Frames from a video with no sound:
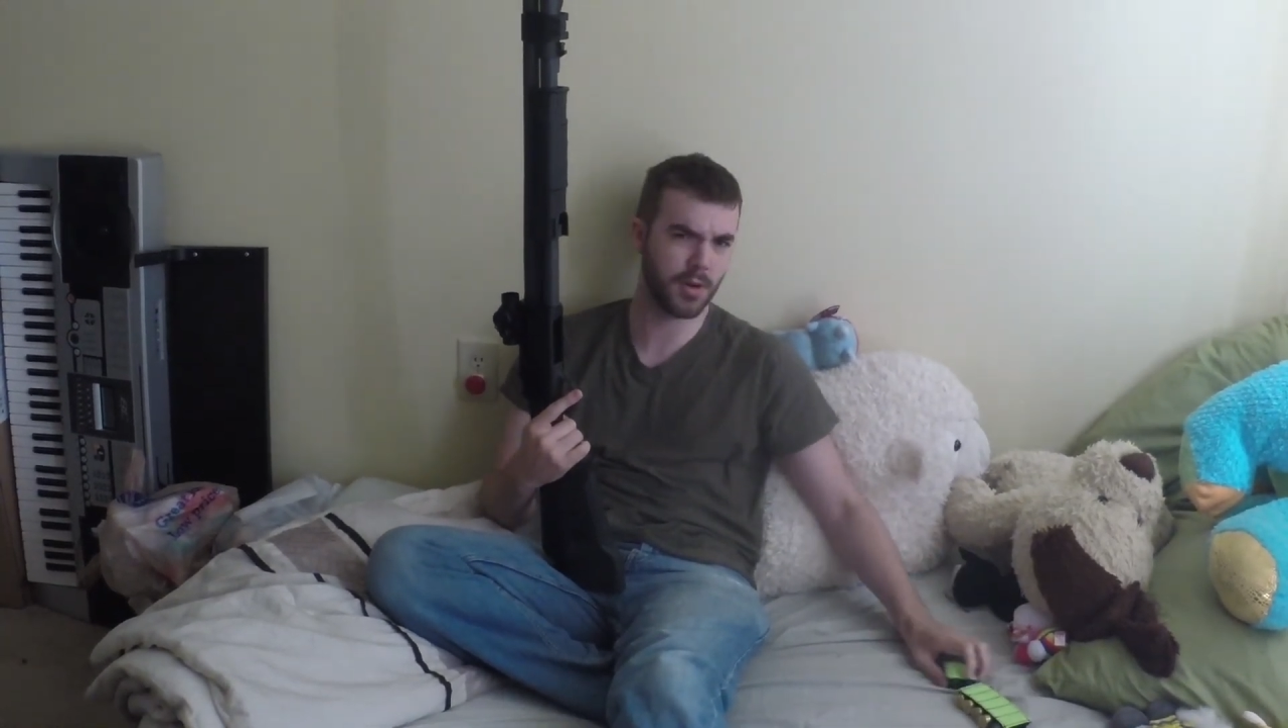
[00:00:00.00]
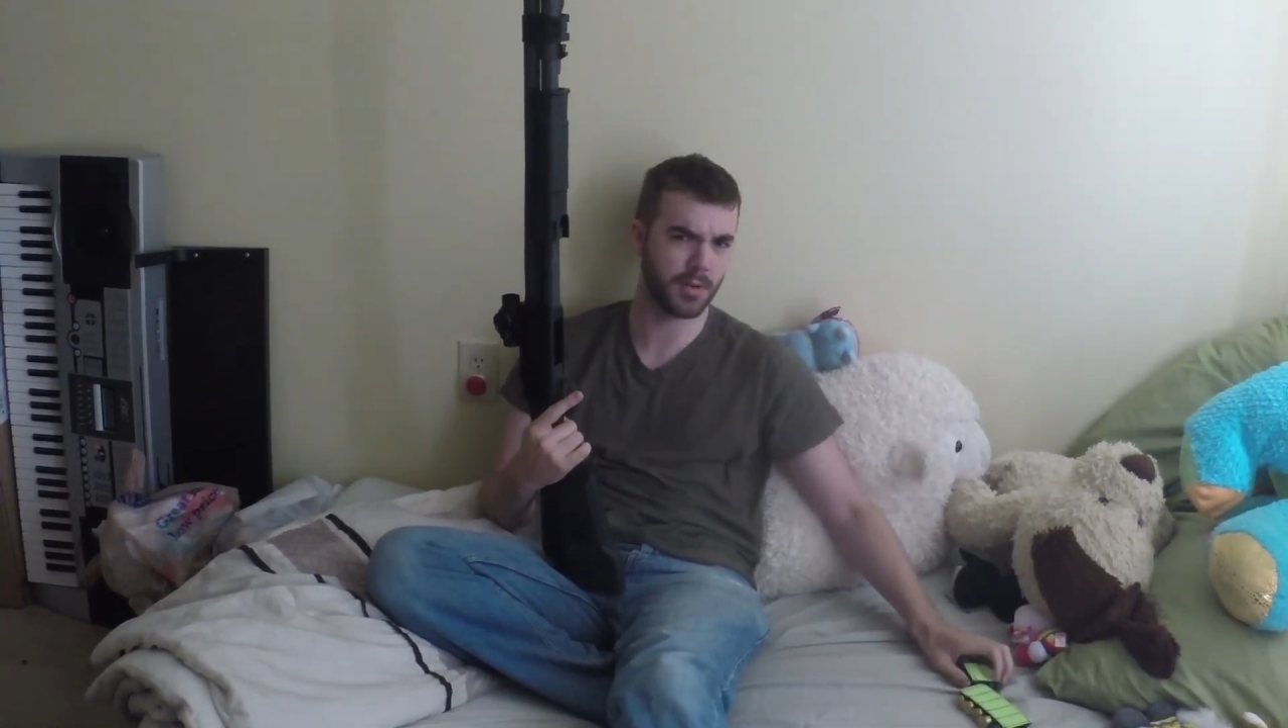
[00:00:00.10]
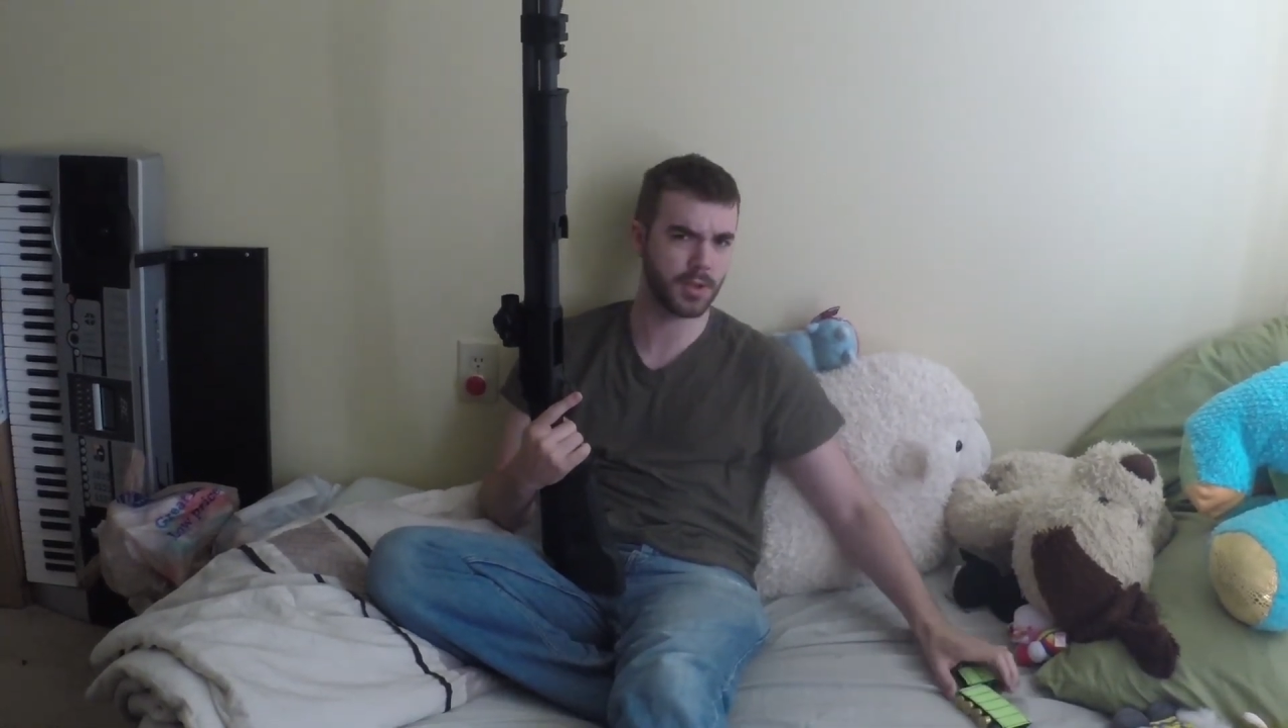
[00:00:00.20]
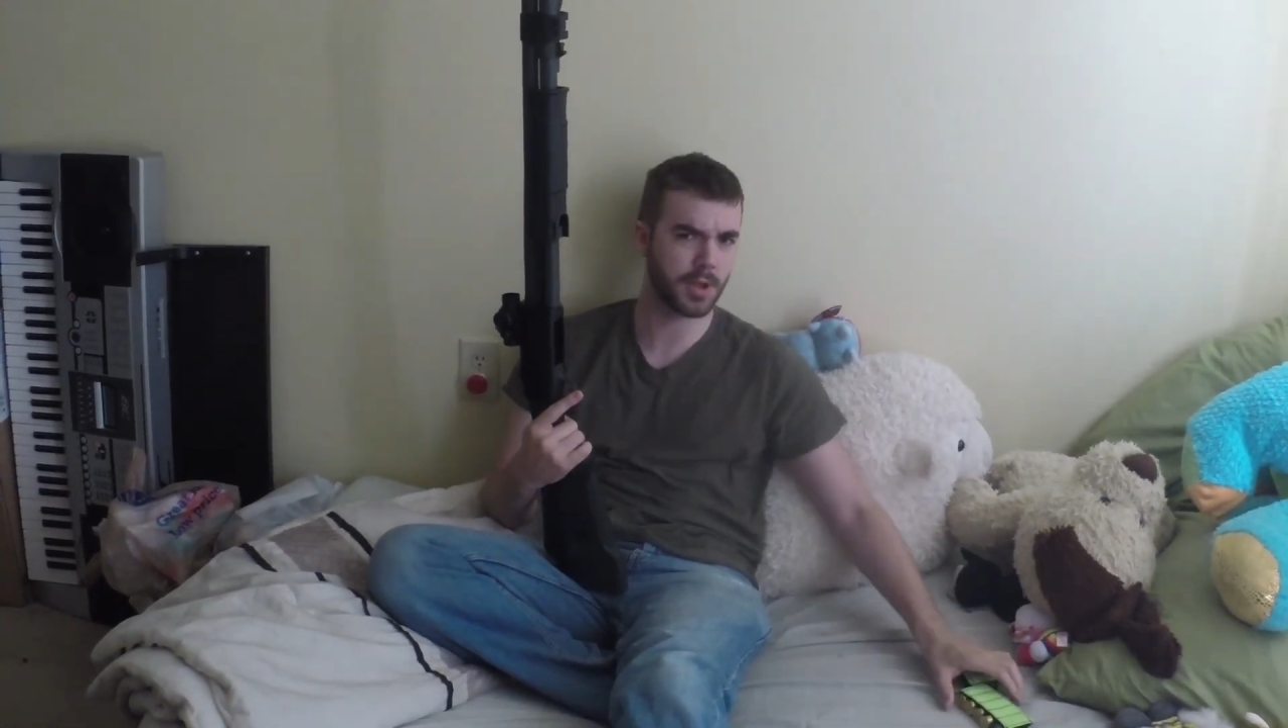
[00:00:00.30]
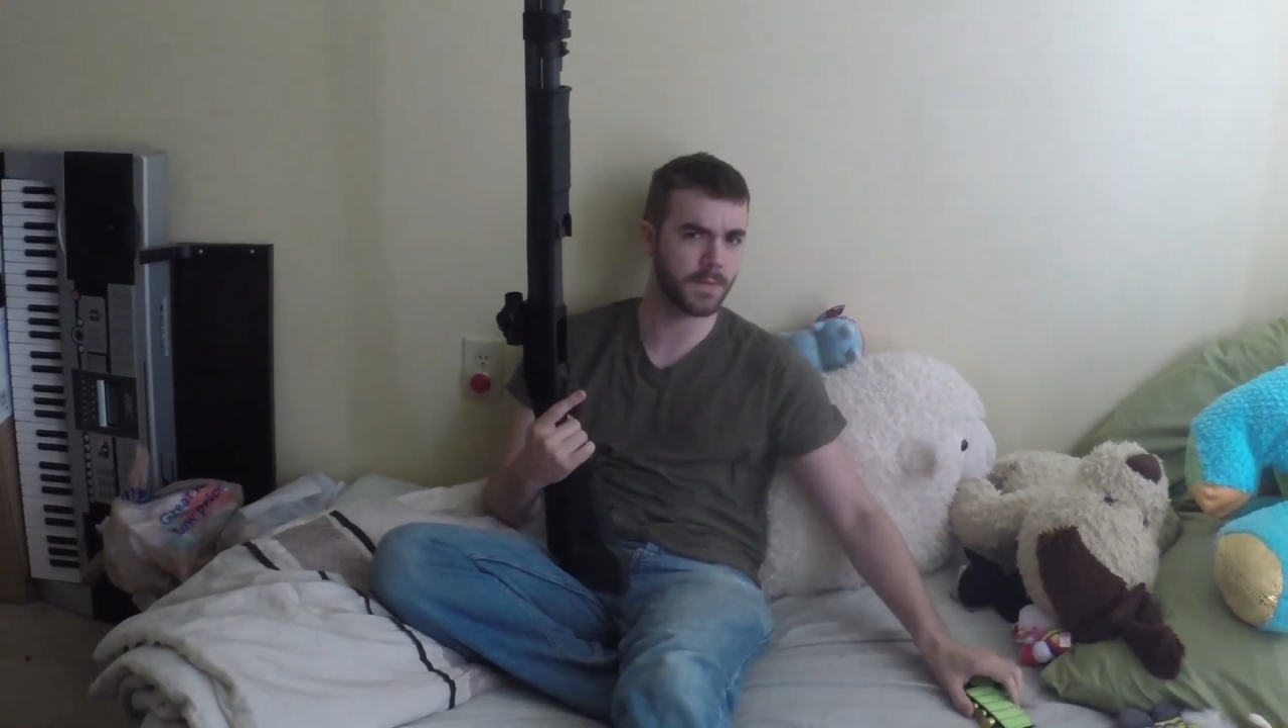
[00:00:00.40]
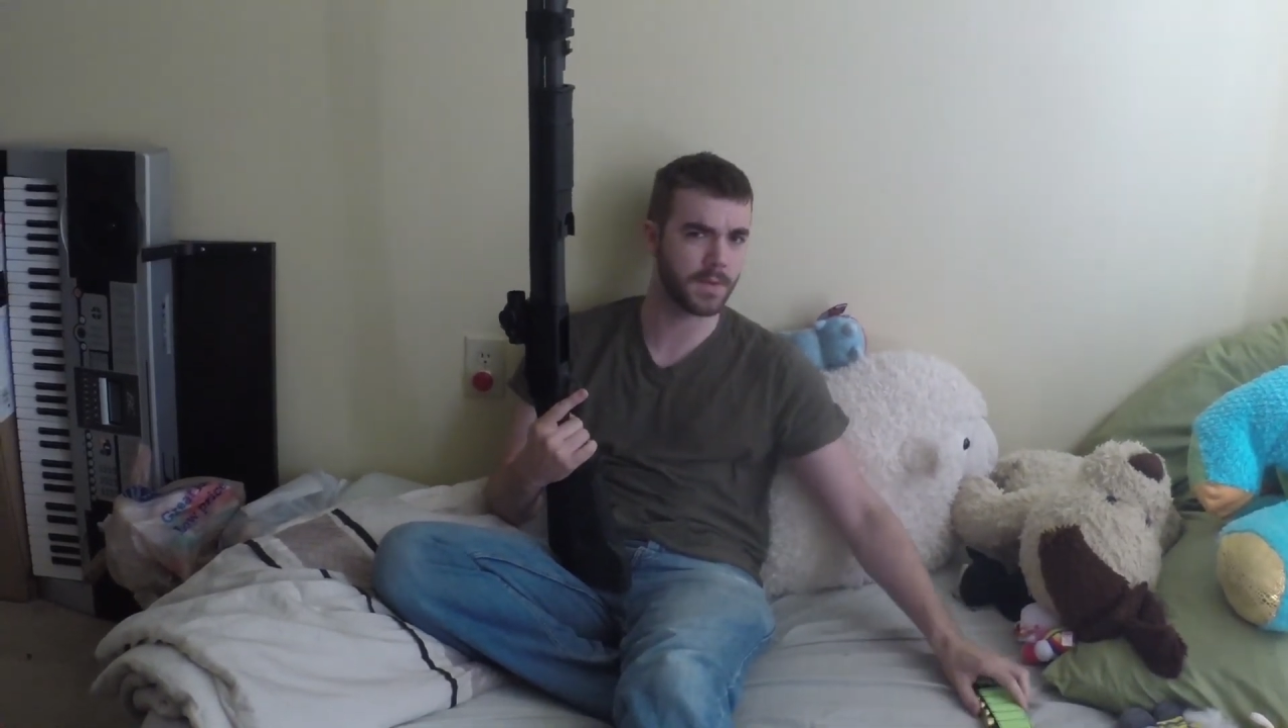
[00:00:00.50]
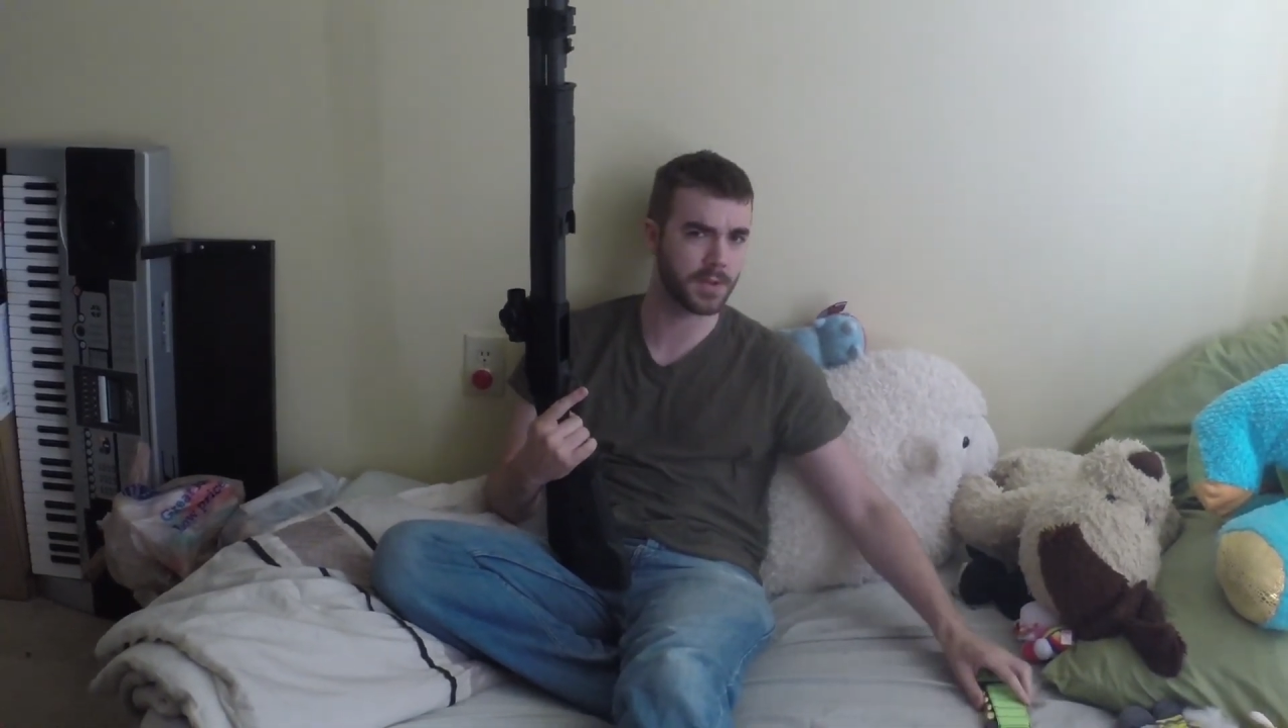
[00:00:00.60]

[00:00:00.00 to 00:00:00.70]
only good for